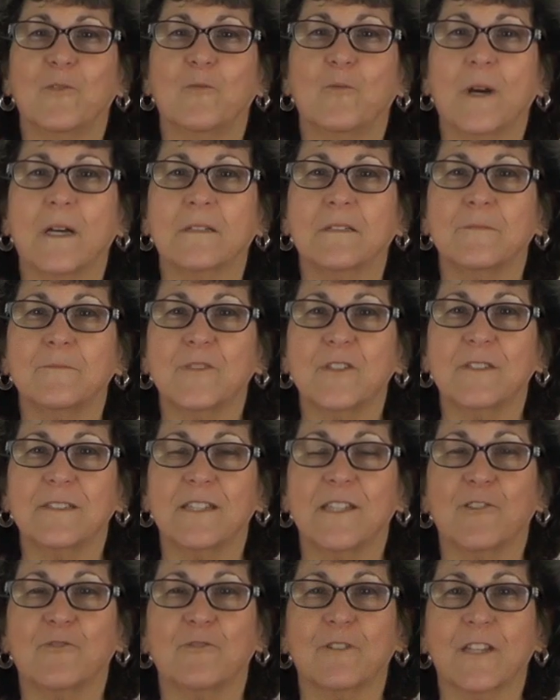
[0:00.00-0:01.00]
Welcome to
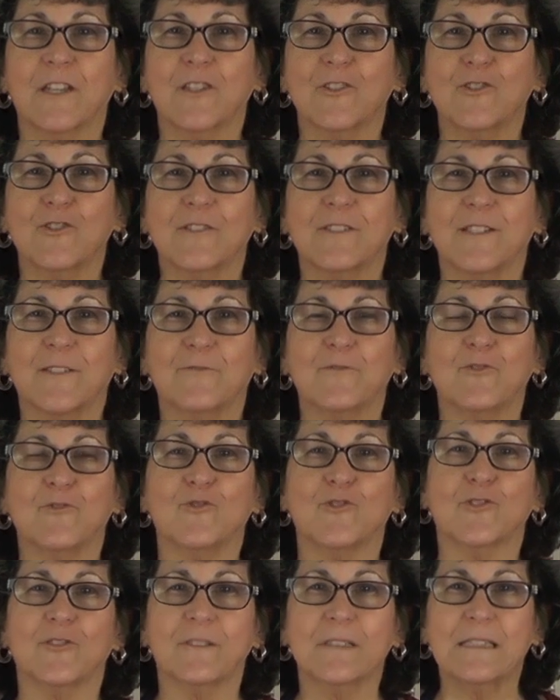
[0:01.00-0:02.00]
Secret Kitchens of New
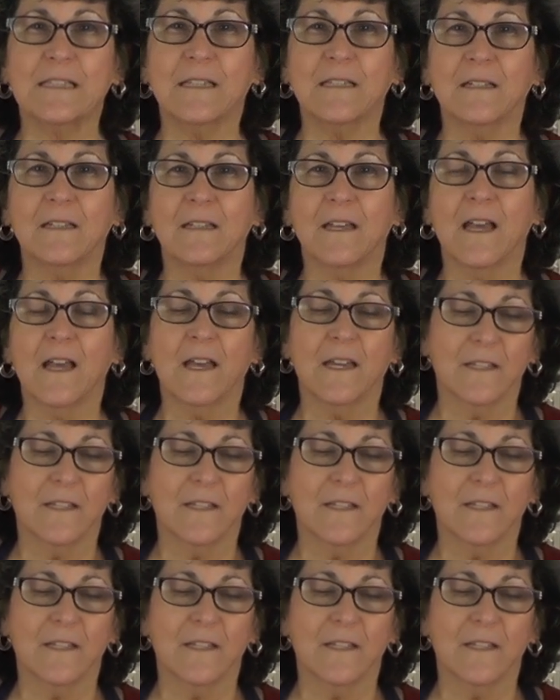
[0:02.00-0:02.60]
Jersey.